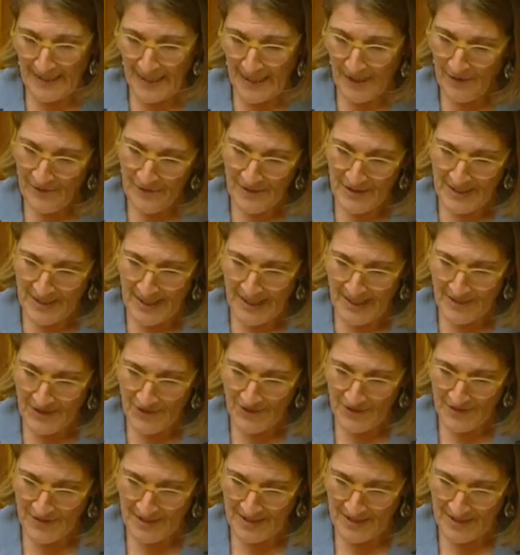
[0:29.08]
over the
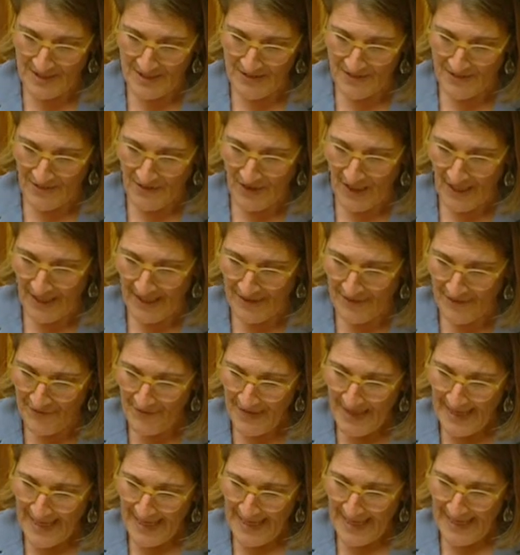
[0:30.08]
age of 65,
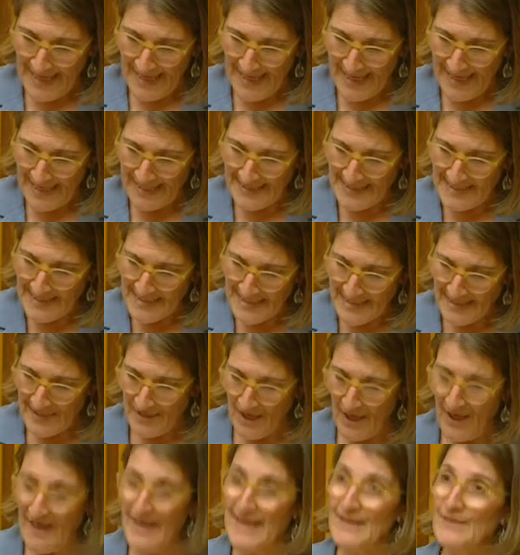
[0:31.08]
and is
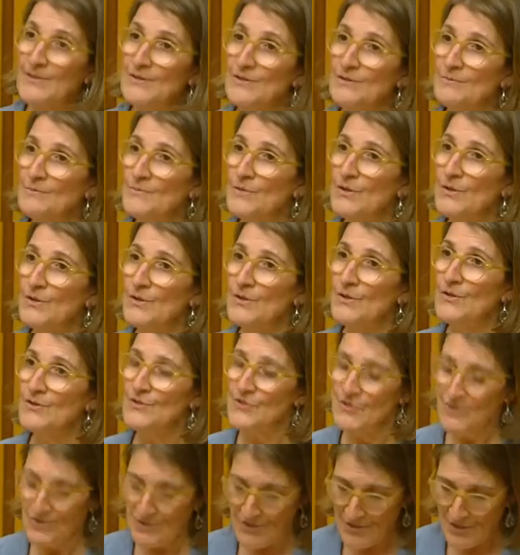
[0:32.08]
denying them
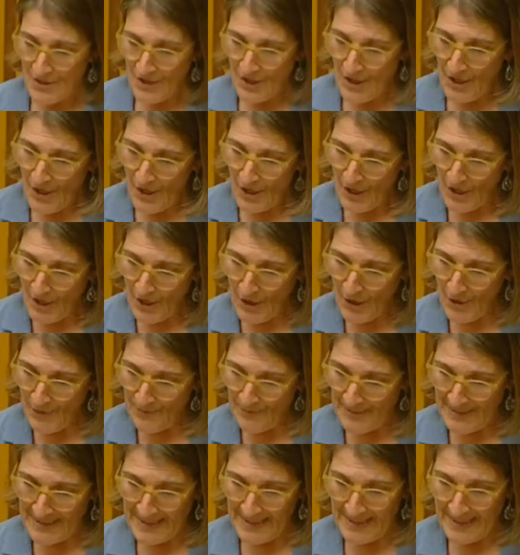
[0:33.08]
urgent
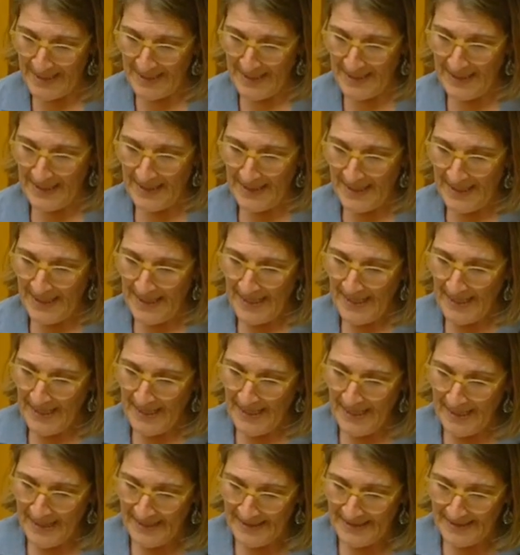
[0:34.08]
home care.
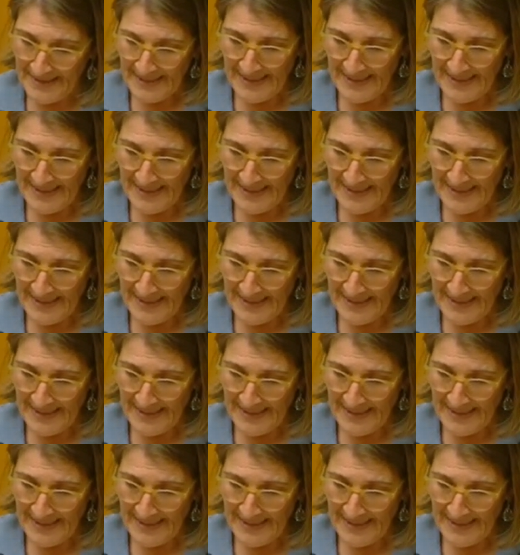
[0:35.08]
Now,